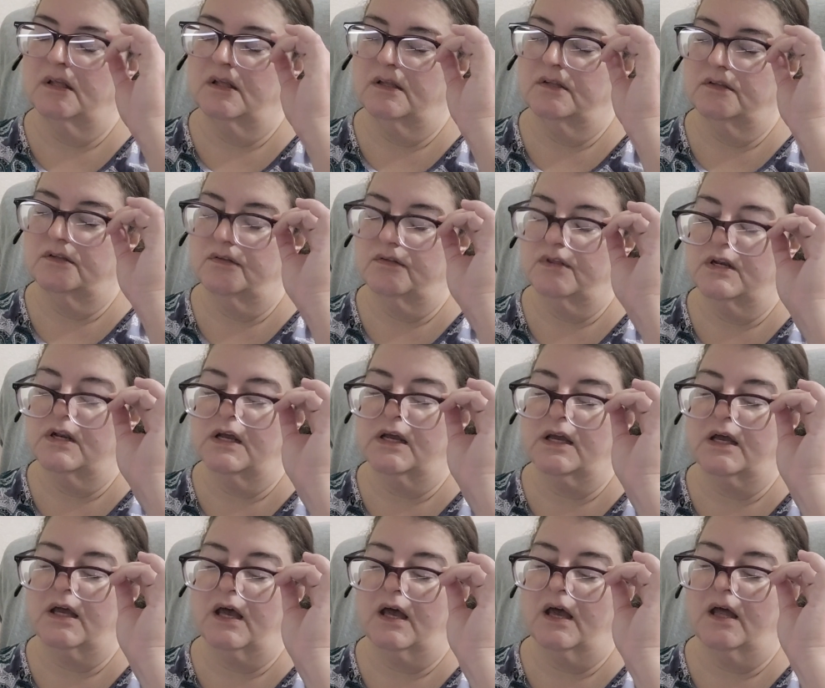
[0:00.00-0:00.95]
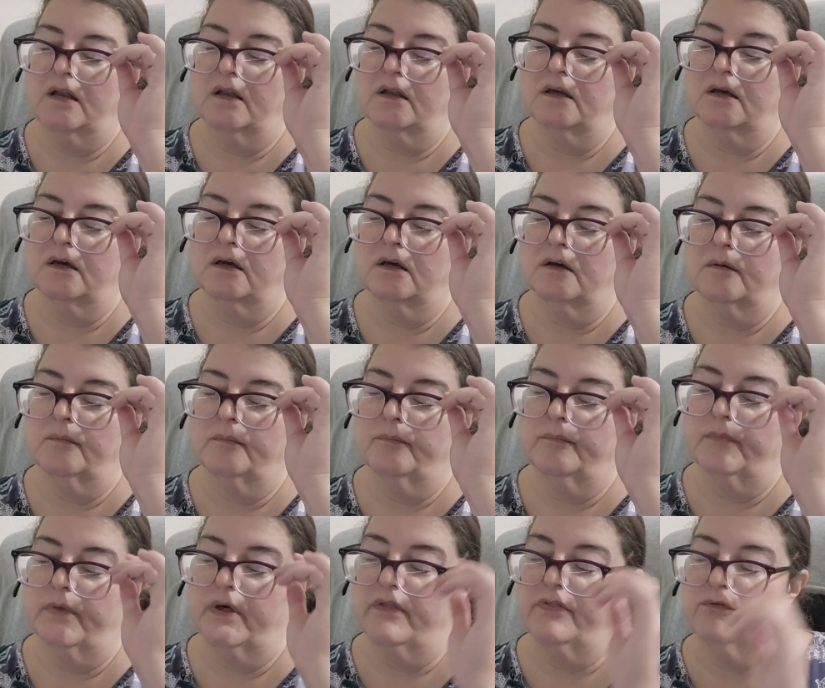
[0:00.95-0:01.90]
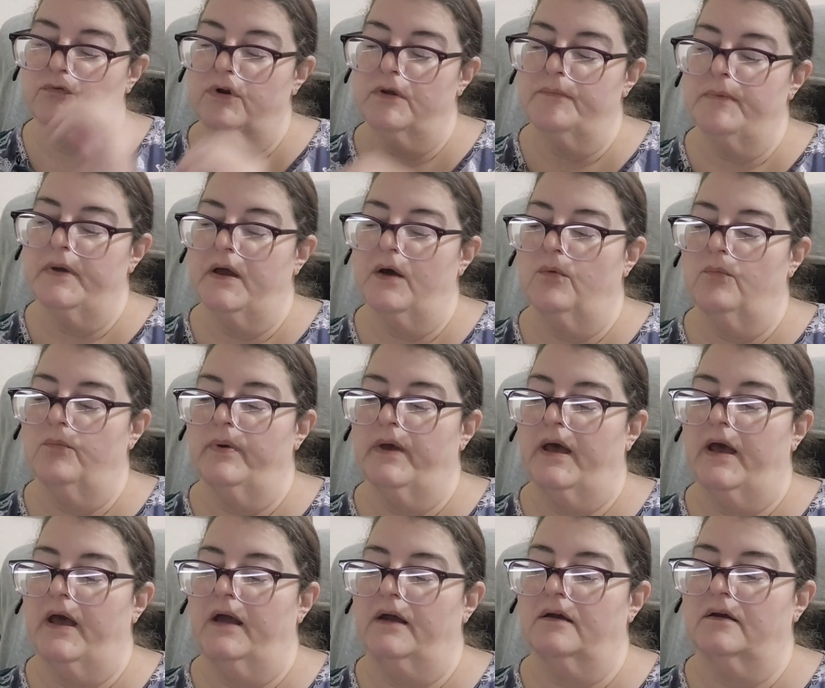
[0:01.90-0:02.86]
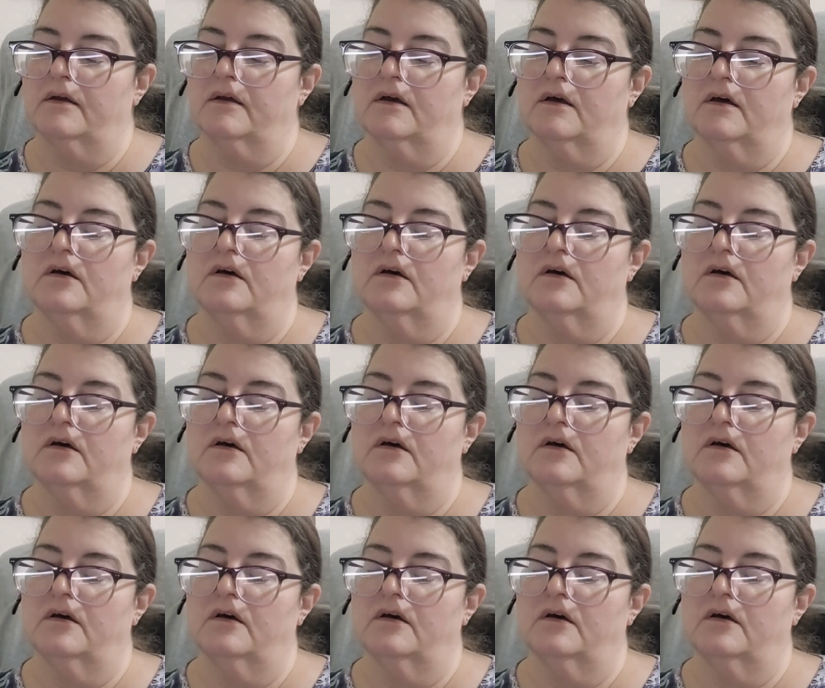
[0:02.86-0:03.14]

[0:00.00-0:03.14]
So then I got a 3-pound pack